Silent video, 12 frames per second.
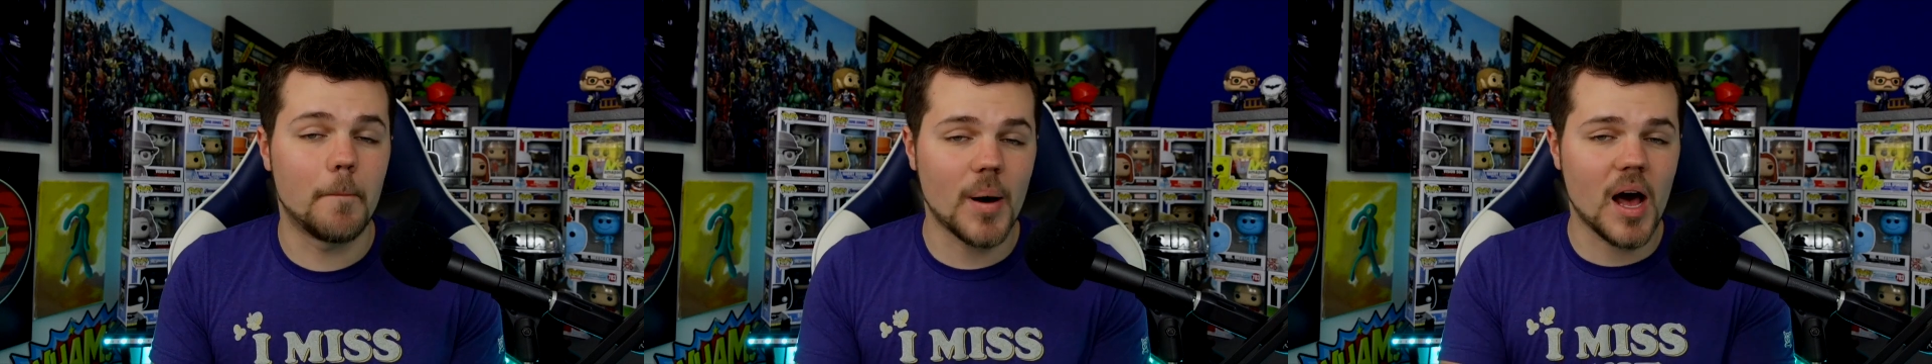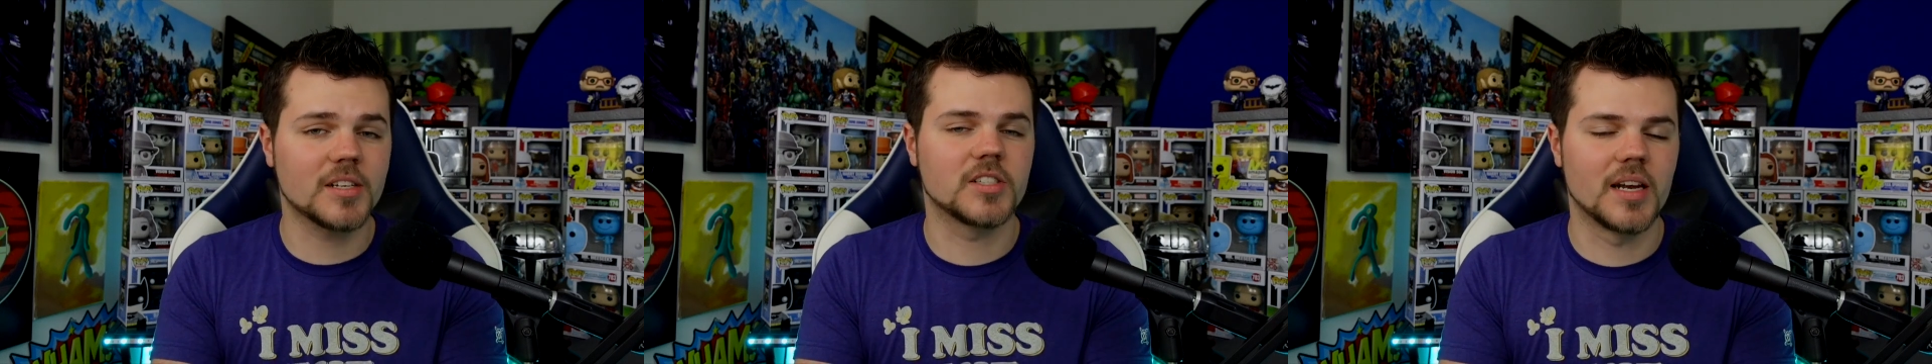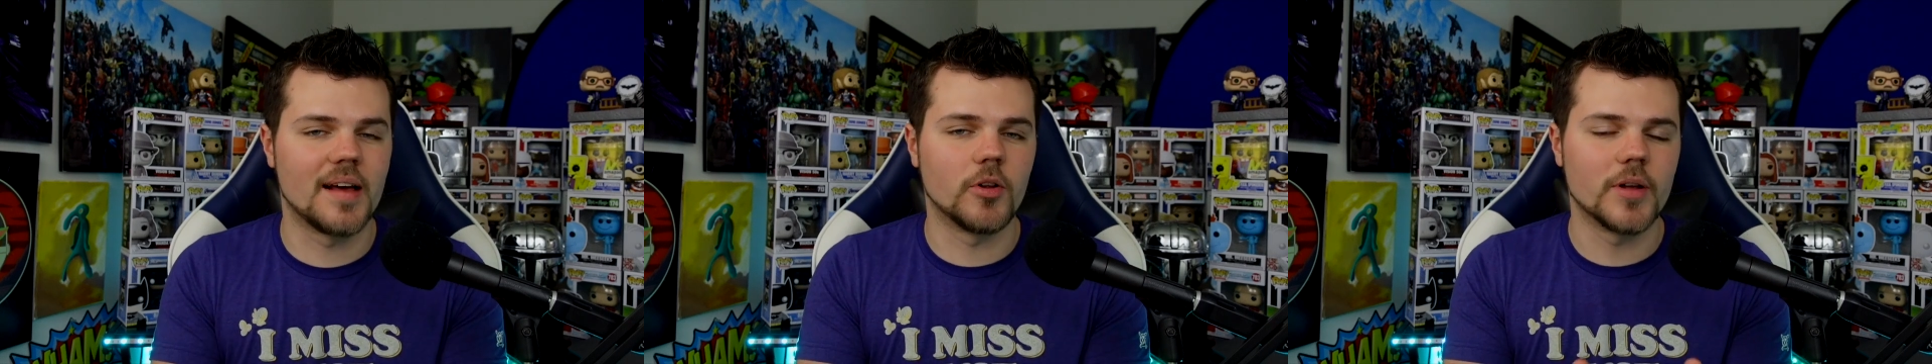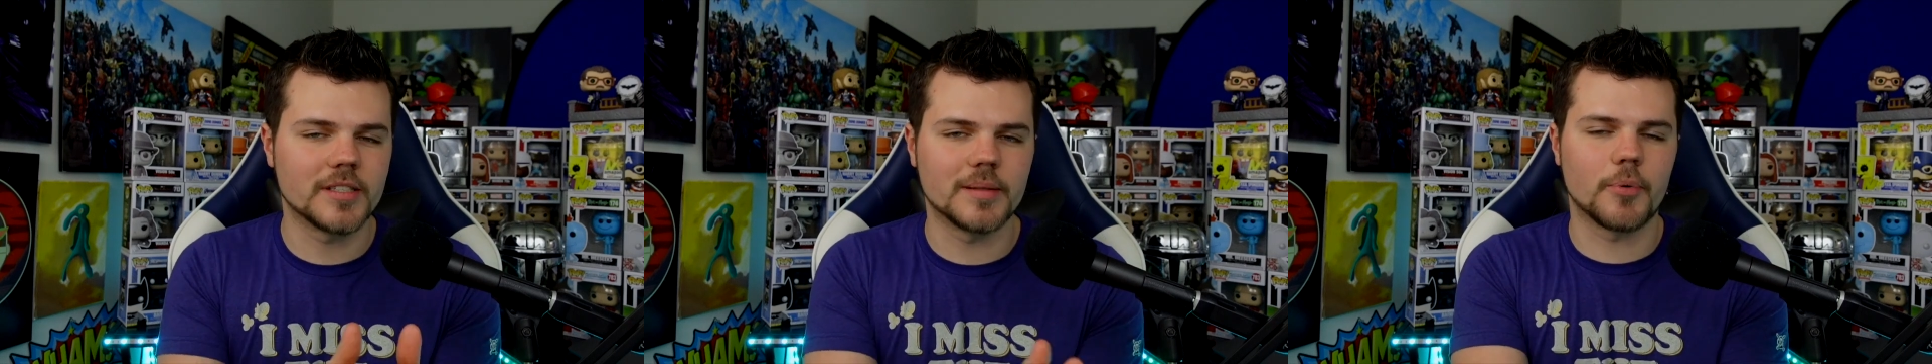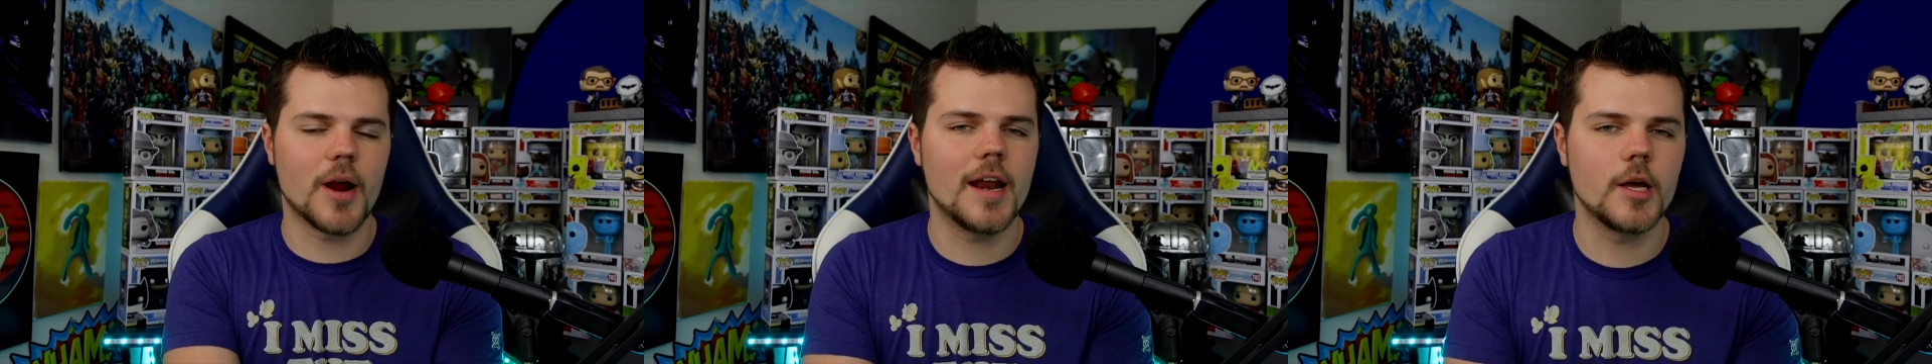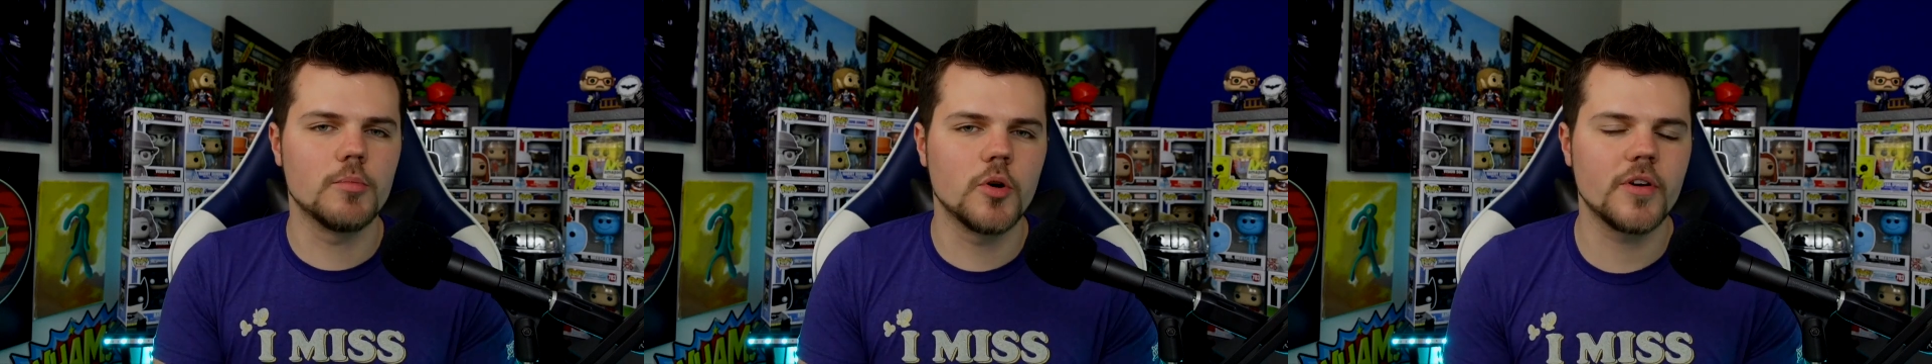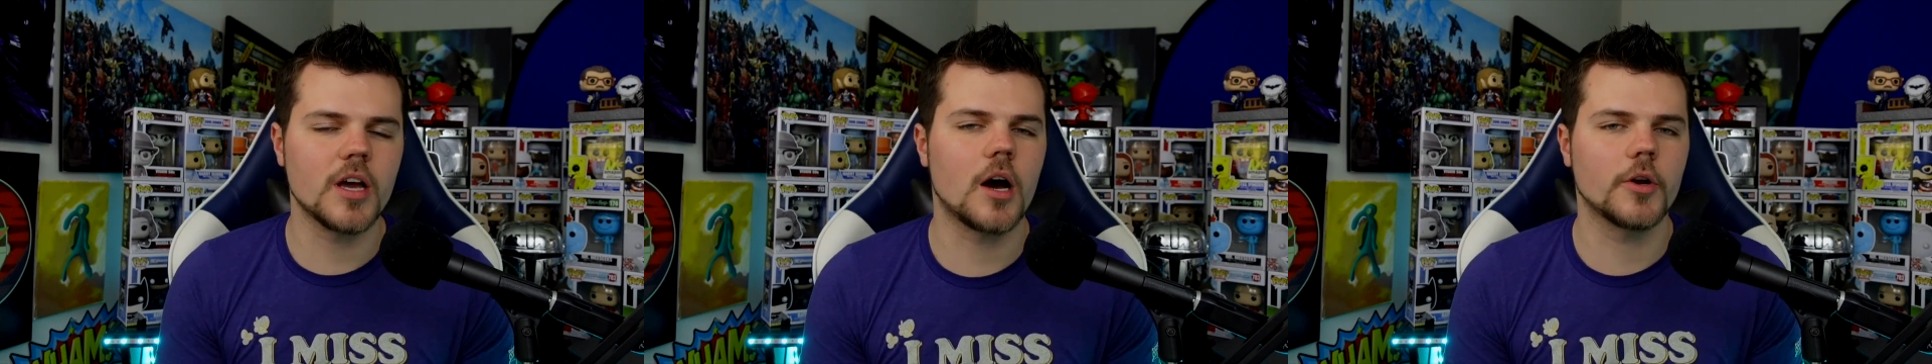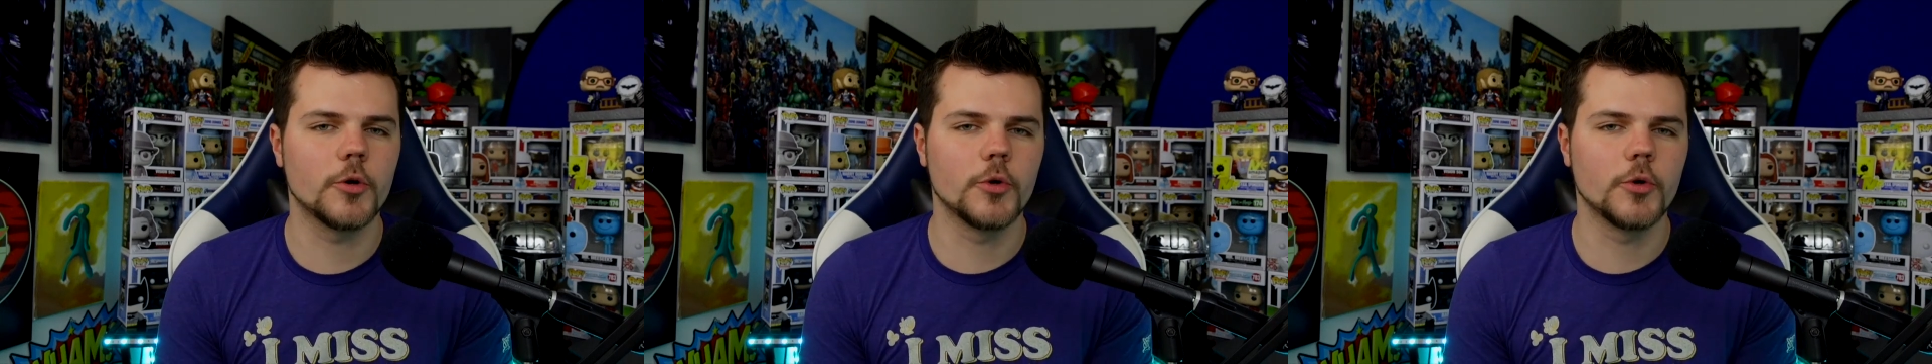Boss Level is the brand new movie on